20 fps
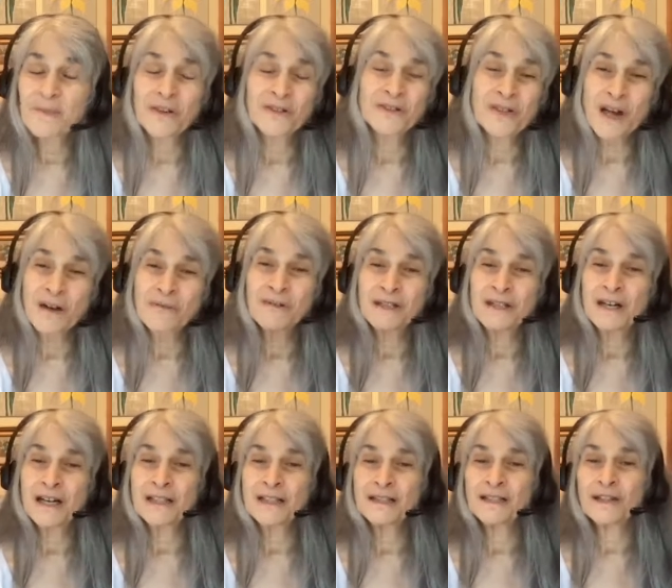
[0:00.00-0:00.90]
So I went
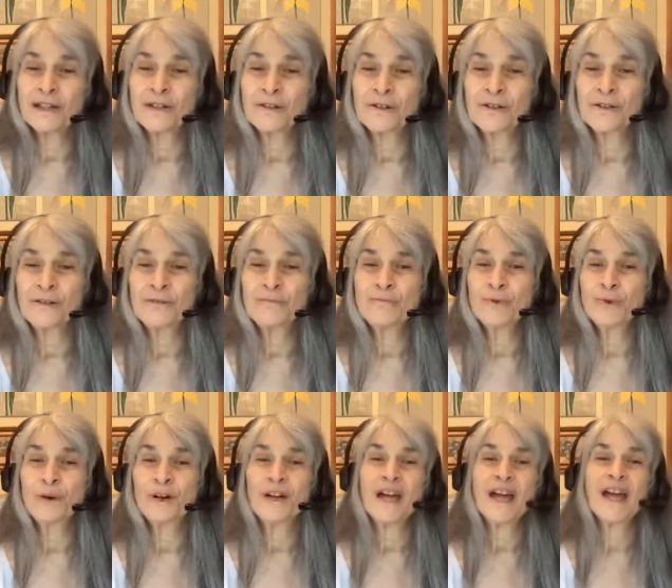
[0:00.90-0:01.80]
on to learn
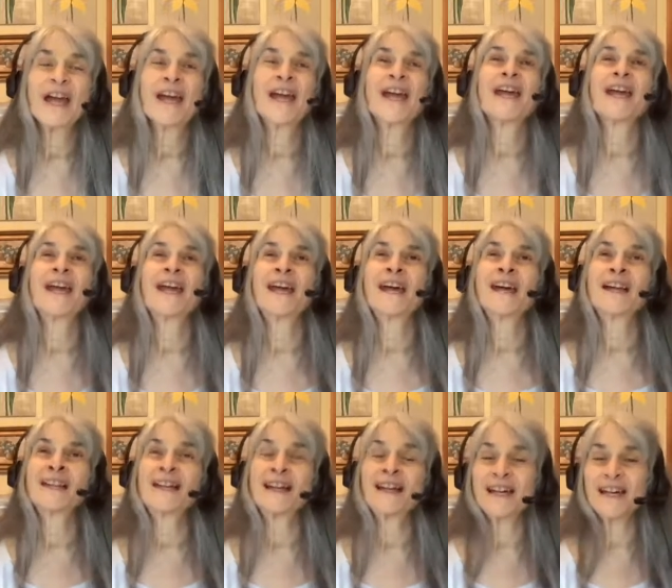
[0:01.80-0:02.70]
more.
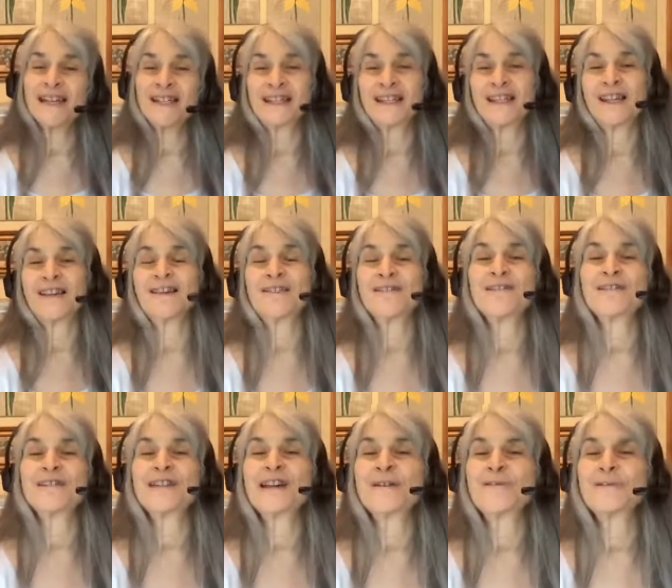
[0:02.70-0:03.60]
And like I said
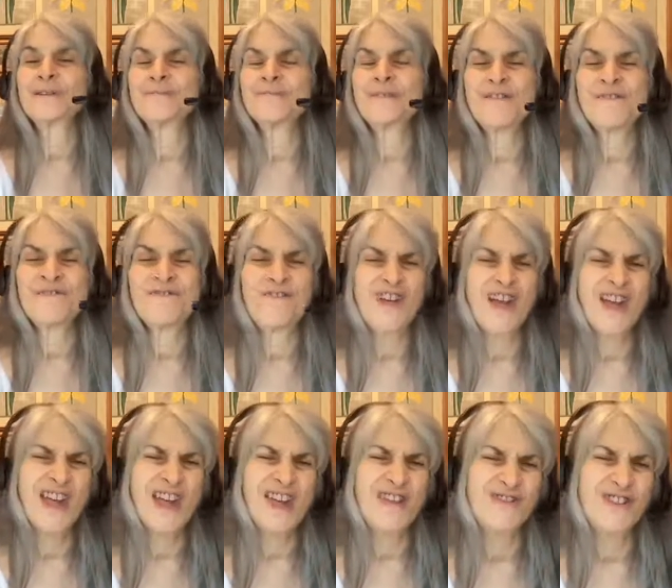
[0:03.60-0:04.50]
earlier, one of my
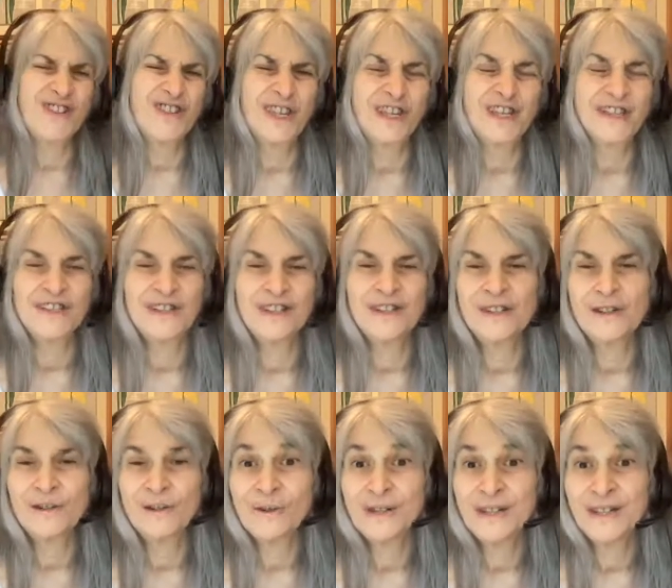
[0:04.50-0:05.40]
favorite things to
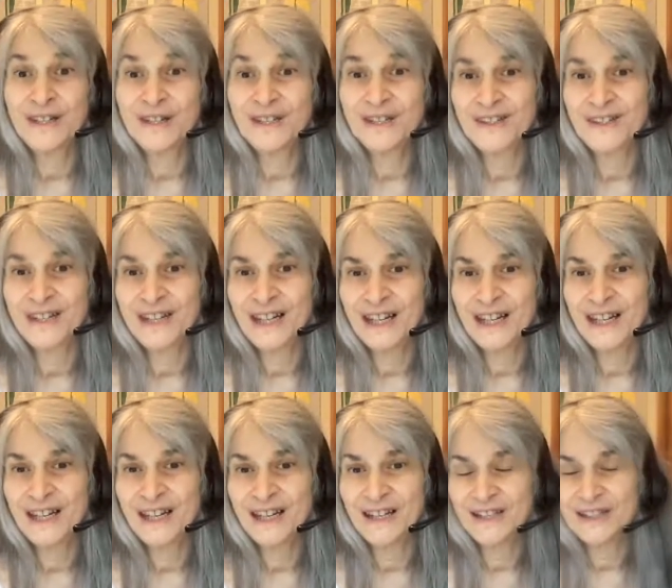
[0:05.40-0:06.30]
do is
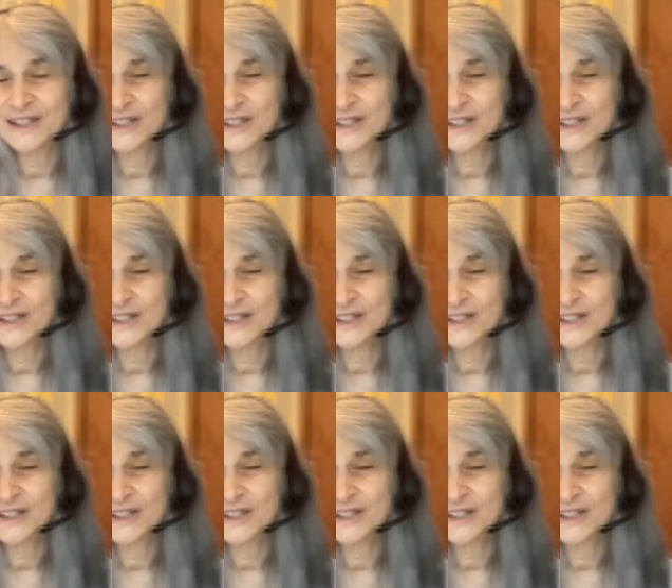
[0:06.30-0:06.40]
teach.